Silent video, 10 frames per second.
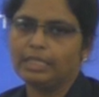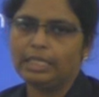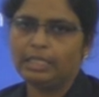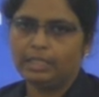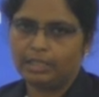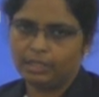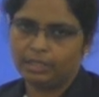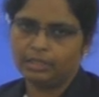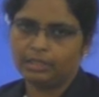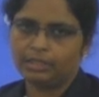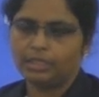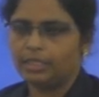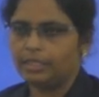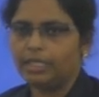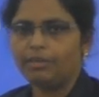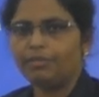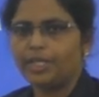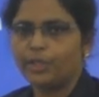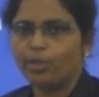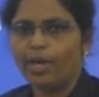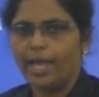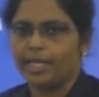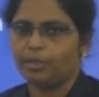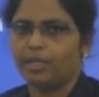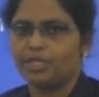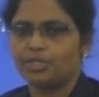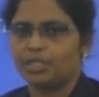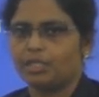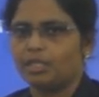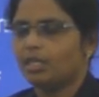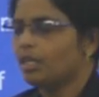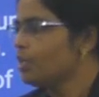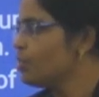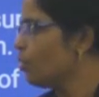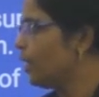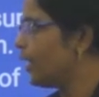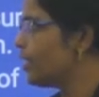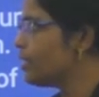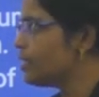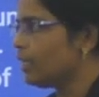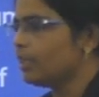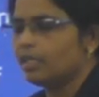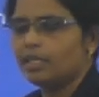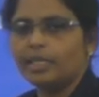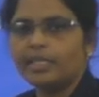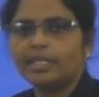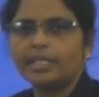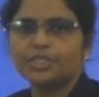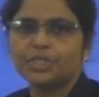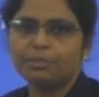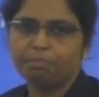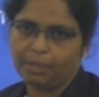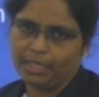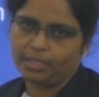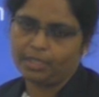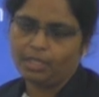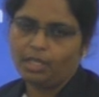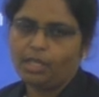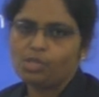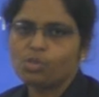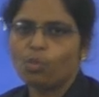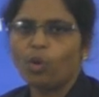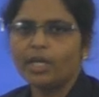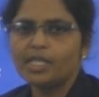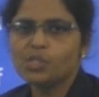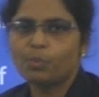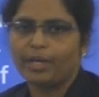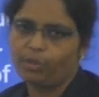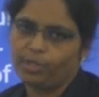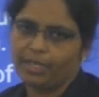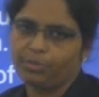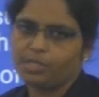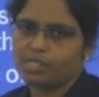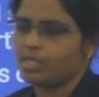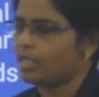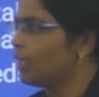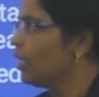the earth in the video animation. So let us see the introduction part. So what is biodiversity?